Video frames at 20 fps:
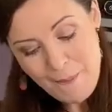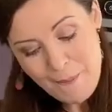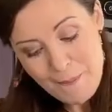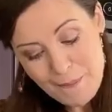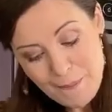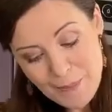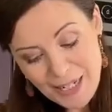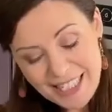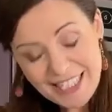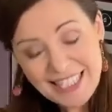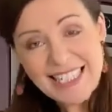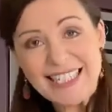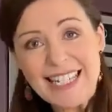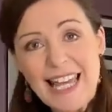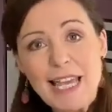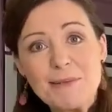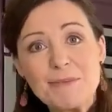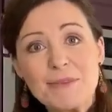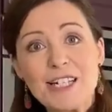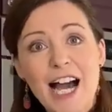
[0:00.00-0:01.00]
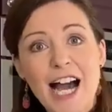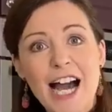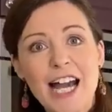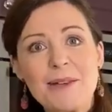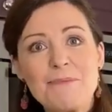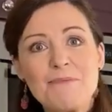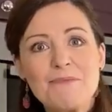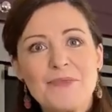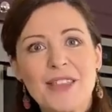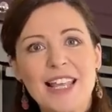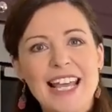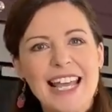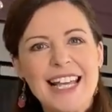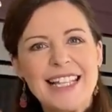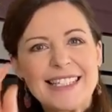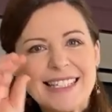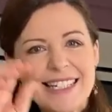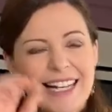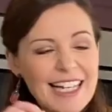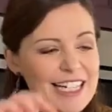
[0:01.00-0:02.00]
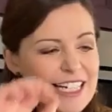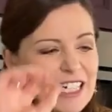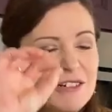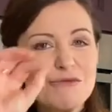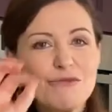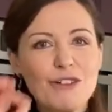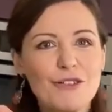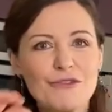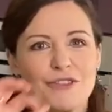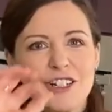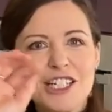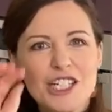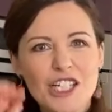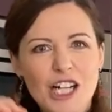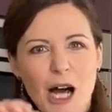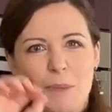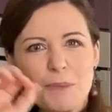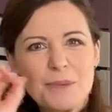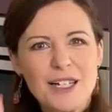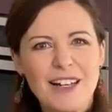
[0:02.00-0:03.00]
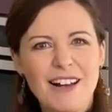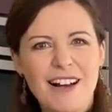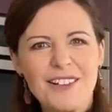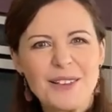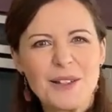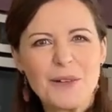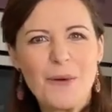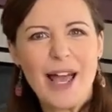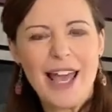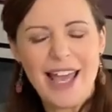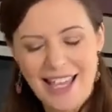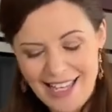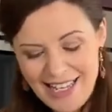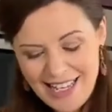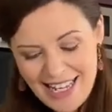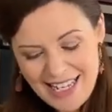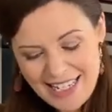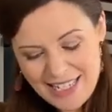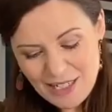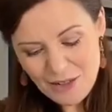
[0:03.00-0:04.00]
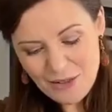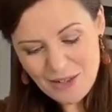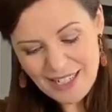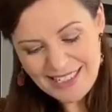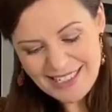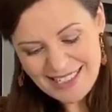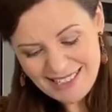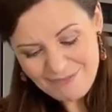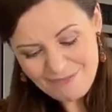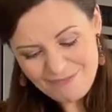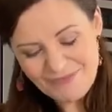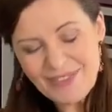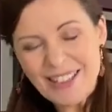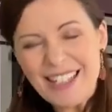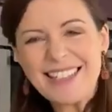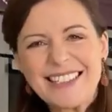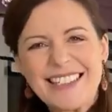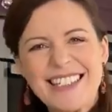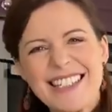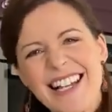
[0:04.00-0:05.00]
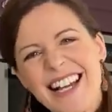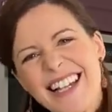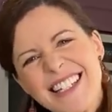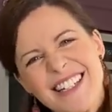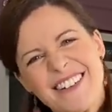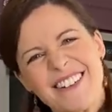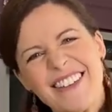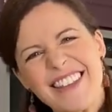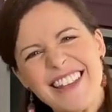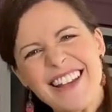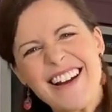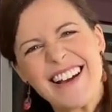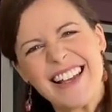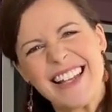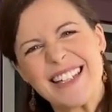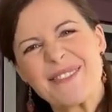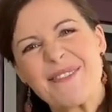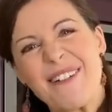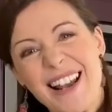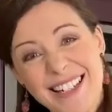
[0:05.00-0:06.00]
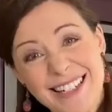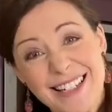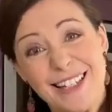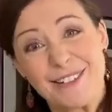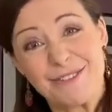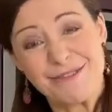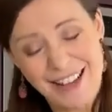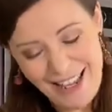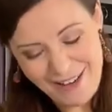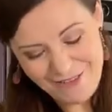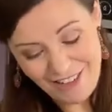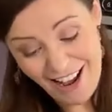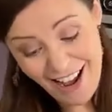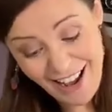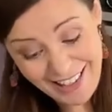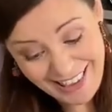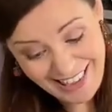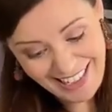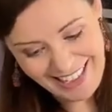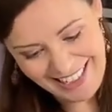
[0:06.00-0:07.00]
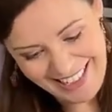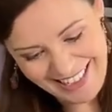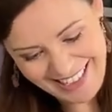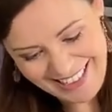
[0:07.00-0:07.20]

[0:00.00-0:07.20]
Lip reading: But at the same time, it's slightly roughly chopped along the way. So it's nicer on the eye as well as on the flavour, I think.